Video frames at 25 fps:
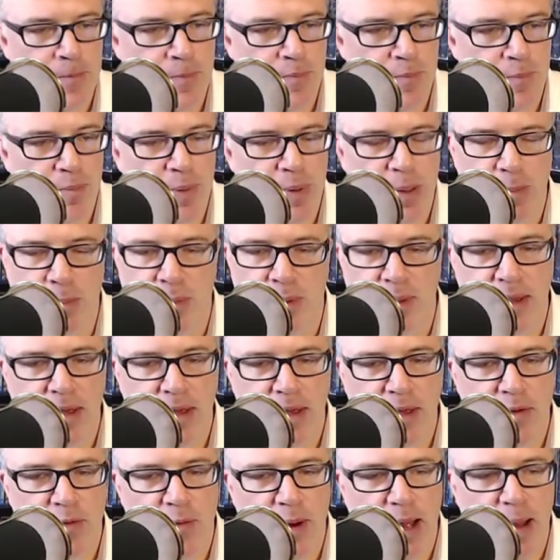But
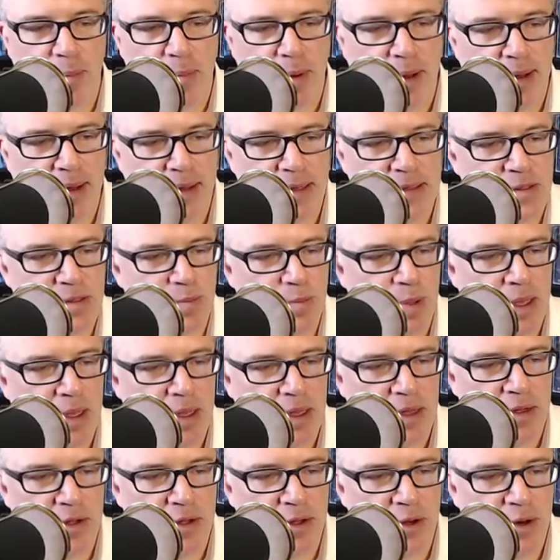being rabbis,
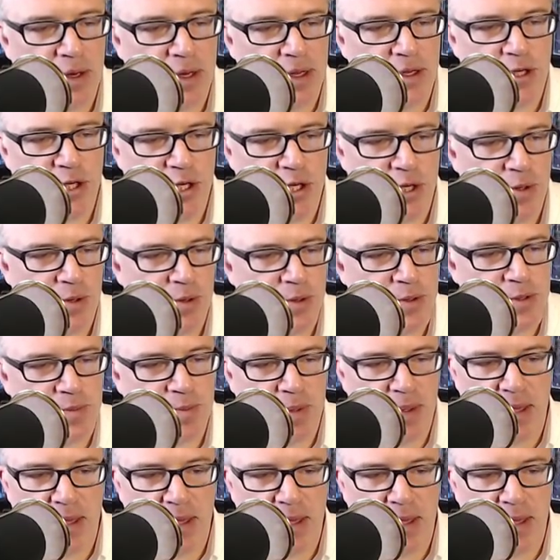being learned Jews,